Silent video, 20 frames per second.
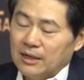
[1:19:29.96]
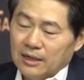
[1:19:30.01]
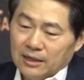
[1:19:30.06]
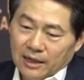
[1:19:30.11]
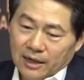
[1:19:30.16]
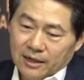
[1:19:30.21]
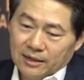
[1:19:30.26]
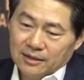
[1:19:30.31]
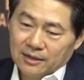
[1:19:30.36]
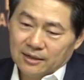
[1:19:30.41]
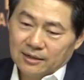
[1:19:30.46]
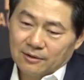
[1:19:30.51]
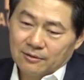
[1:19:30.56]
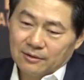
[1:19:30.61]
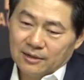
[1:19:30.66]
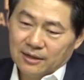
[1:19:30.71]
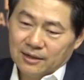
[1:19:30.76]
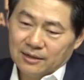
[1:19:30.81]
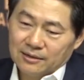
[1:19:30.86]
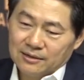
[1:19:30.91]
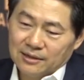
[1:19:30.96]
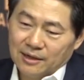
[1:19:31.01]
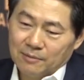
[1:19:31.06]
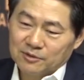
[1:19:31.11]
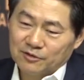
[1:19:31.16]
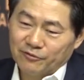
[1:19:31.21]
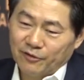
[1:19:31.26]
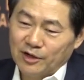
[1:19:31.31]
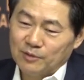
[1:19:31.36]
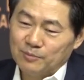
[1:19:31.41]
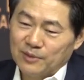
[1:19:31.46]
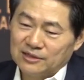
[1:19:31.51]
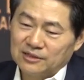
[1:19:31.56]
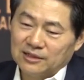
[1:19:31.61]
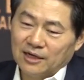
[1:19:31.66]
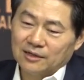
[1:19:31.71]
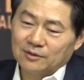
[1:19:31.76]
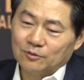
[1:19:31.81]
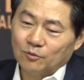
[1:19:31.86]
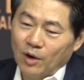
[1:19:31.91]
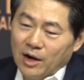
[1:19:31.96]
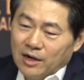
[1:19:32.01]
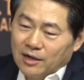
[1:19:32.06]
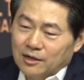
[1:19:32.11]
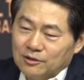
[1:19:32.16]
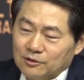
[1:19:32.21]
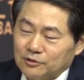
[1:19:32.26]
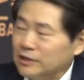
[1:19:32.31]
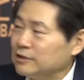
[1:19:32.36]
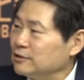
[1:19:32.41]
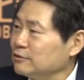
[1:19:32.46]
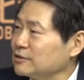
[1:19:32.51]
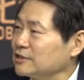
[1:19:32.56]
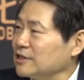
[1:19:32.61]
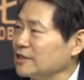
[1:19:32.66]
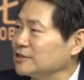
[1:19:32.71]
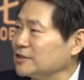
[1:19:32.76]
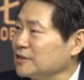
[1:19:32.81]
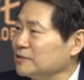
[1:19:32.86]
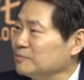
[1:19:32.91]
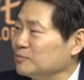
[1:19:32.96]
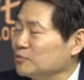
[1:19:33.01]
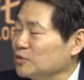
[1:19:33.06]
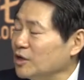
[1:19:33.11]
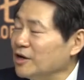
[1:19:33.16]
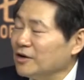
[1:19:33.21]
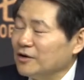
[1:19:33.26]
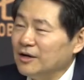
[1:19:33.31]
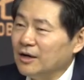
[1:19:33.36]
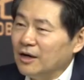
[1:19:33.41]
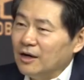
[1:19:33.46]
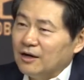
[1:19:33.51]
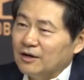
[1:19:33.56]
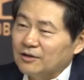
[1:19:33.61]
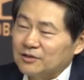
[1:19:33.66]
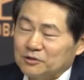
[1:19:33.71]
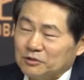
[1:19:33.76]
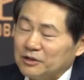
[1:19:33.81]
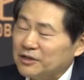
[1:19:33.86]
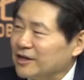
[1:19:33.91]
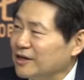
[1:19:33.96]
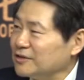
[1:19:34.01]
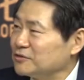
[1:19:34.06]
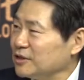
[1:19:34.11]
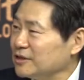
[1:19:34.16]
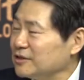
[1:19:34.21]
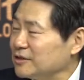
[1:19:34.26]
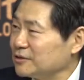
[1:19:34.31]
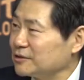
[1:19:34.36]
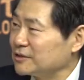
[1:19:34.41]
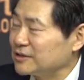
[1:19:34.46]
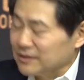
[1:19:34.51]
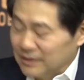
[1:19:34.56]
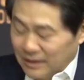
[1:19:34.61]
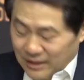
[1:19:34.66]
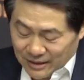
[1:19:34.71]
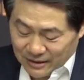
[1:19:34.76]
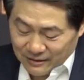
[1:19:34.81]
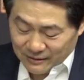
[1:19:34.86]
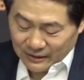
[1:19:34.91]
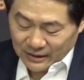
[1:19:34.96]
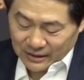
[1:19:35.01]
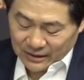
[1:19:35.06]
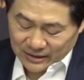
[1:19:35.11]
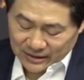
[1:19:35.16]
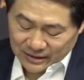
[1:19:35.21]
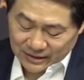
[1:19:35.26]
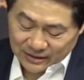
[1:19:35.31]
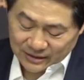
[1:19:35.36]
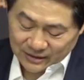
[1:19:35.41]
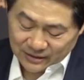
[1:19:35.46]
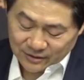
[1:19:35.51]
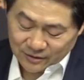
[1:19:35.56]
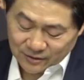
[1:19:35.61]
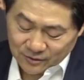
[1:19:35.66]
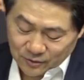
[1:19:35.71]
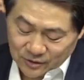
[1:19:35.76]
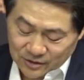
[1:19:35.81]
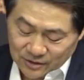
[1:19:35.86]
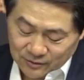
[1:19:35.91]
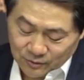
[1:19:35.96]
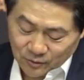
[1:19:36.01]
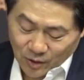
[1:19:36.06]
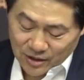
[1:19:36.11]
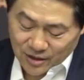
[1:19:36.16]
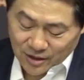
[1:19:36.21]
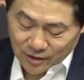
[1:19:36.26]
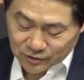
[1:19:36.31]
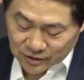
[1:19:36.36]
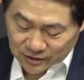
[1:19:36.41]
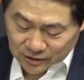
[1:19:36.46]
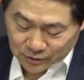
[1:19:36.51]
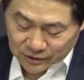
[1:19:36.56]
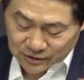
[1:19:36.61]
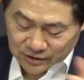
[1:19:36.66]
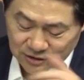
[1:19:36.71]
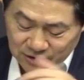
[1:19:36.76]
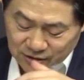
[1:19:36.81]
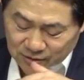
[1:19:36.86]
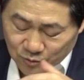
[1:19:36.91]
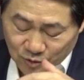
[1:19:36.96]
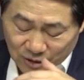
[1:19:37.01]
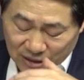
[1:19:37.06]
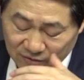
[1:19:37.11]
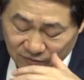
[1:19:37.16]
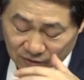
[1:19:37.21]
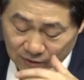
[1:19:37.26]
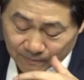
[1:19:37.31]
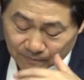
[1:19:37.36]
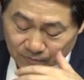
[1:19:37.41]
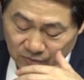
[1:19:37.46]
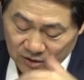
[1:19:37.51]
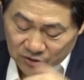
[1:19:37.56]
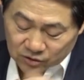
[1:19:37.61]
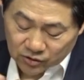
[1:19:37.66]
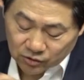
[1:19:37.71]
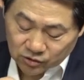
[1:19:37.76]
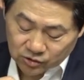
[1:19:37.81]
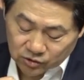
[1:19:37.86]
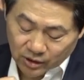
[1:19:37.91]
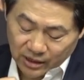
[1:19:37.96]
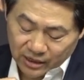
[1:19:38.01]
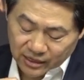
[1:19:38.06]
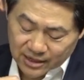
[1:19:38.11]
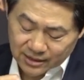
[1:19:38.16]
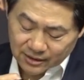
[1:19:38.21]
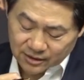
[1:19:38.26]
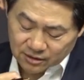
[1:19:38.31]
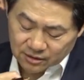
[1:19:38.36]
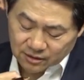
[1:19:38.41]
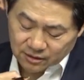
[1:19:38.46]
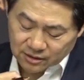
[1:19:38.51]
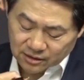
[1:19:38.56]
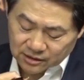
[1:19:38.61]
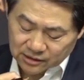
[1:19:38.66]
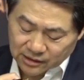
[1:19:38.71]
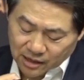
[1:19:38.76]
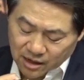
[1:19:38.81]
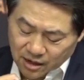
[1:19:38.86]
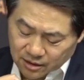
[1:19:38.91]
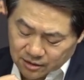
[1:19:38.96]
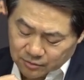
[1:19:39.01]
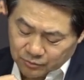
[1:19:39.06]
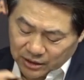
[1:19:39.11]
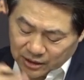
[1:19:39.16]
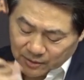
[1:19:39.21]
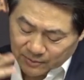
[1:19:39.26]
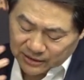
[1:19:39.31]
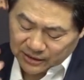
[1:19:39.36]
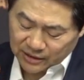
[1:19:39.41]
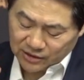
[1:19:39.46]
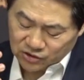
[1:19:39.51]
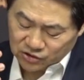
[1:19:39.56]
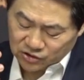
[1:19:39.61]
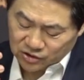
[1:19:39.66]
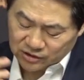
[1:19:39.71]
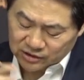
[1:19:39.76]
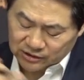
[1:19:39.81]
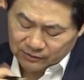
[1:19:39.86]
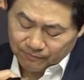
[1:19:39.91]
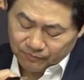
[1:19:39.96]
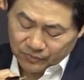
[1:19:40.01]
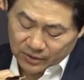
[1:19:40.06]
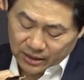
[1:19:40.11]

like Thomas Friedman said, one country, two system, or three country, two, one country, three system, whatever. So I think, you know, there's a lot of recommendations